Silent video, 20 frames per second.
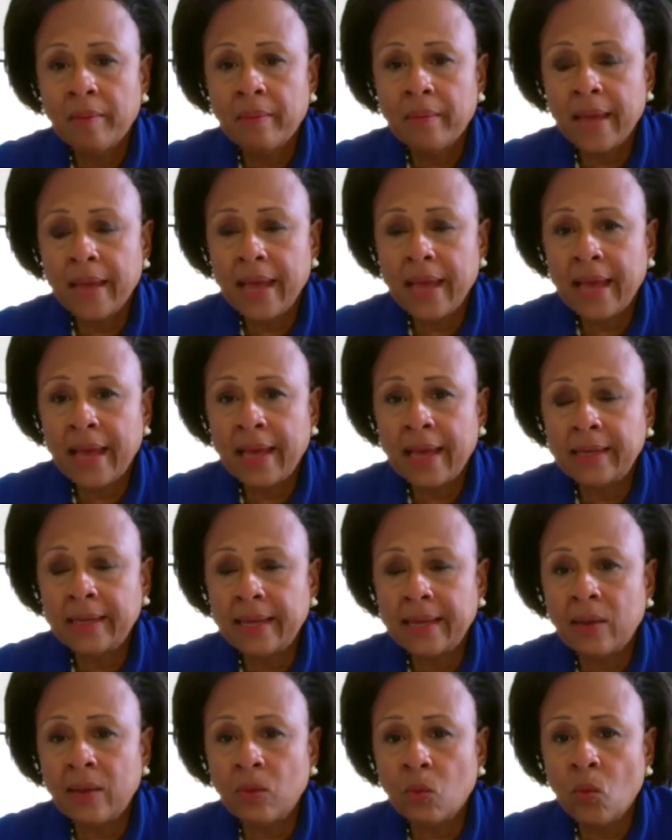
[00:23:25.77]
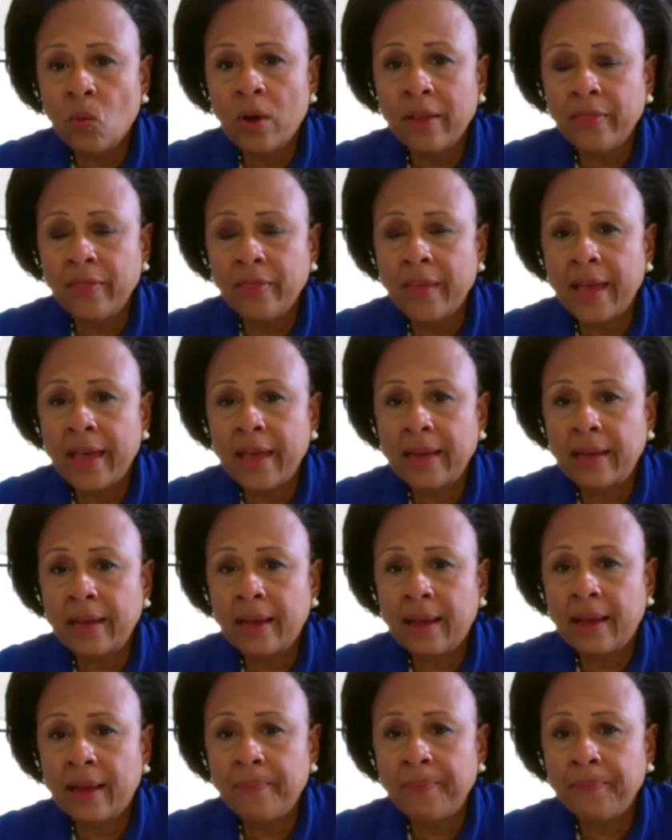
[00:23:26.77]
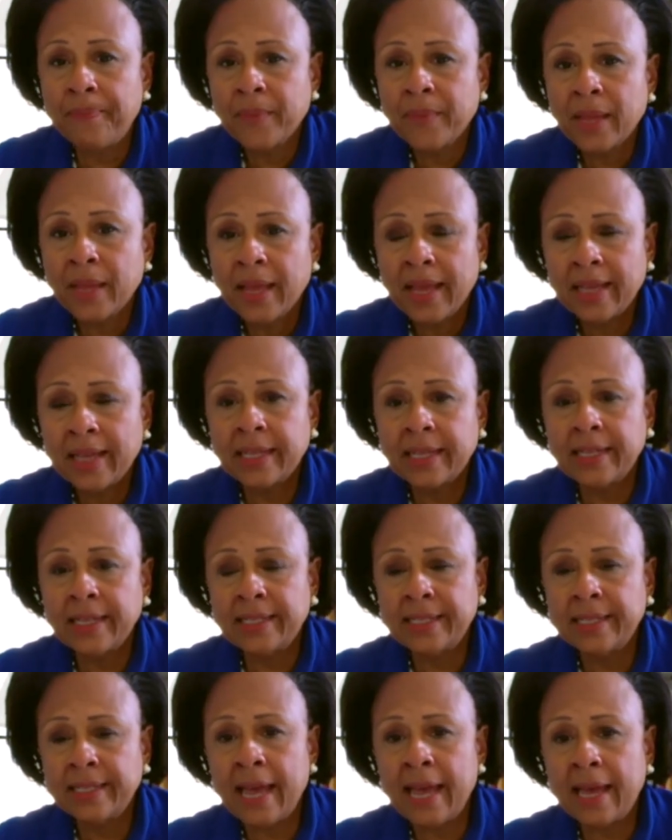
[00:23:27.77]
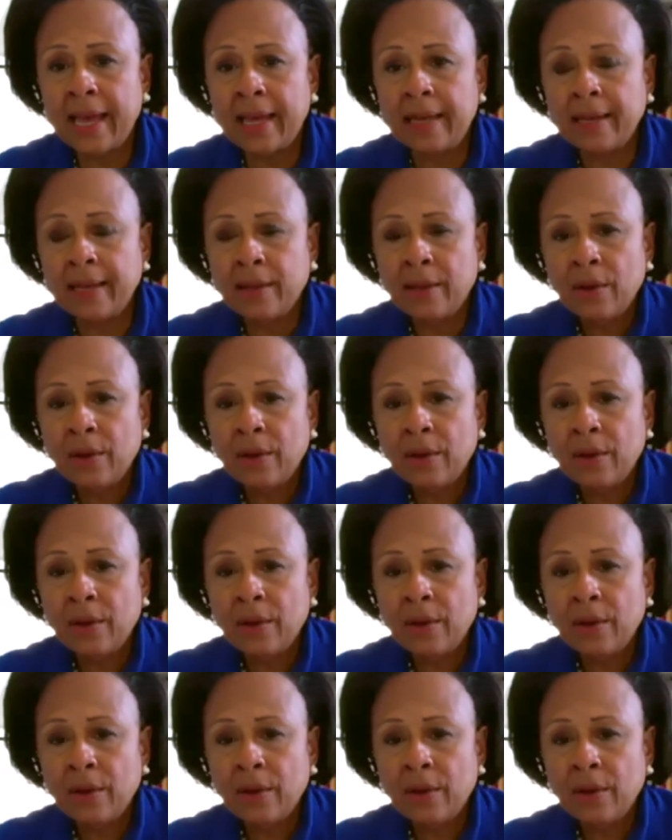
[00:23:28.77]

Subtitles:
And one that, as I said,